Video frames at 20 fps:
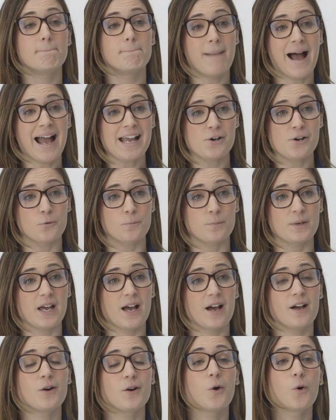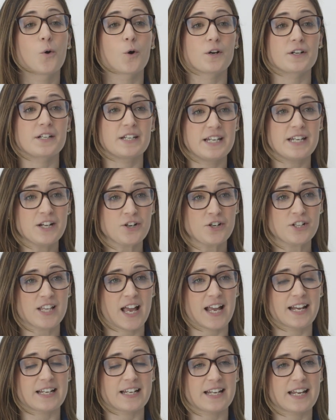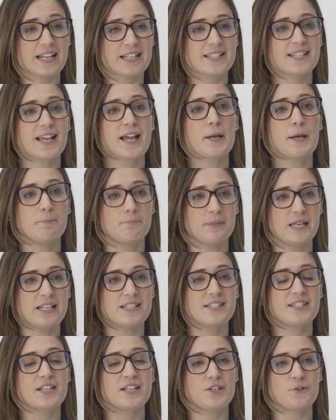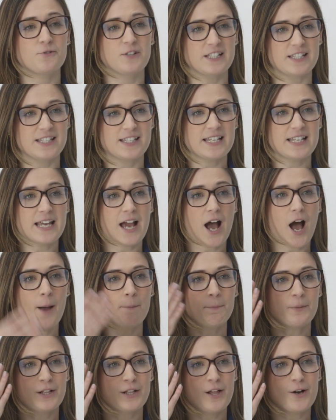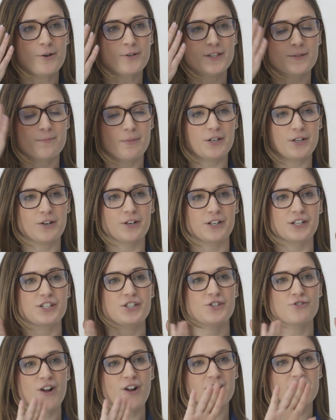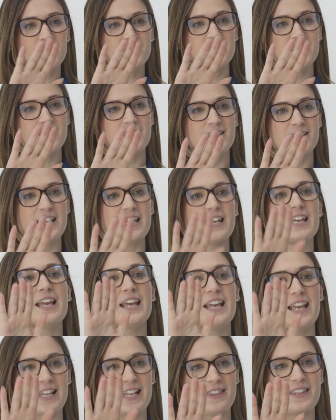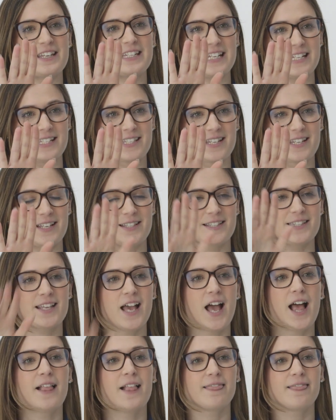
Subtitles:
Myopia, or nearsightedness, means that you can see up close, but you're going to struggle to see in the distance.